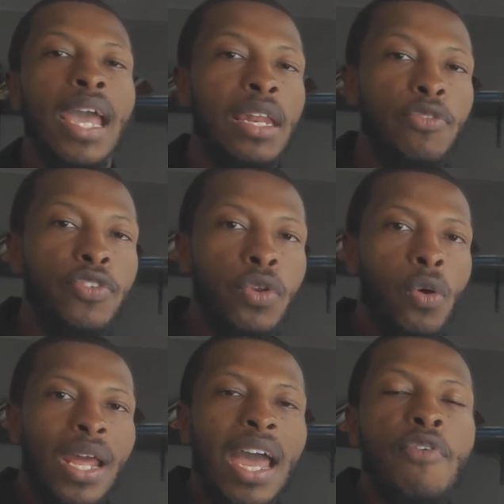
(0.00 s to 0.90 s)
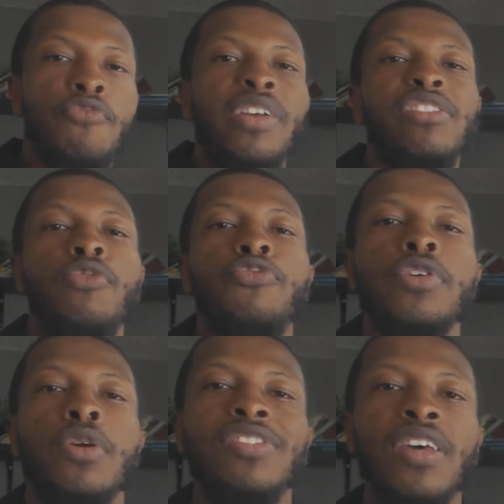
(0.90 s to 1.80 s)
And if you don't have a vision
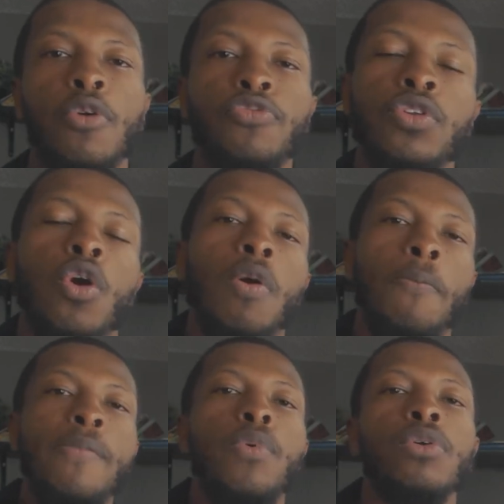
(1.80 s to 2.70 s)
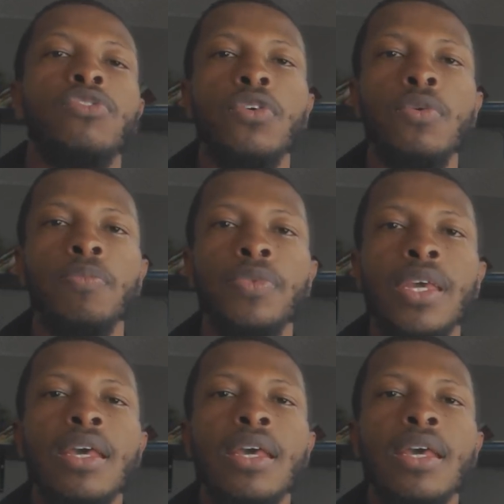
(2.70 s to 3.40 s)
for yourself, you know what people will do?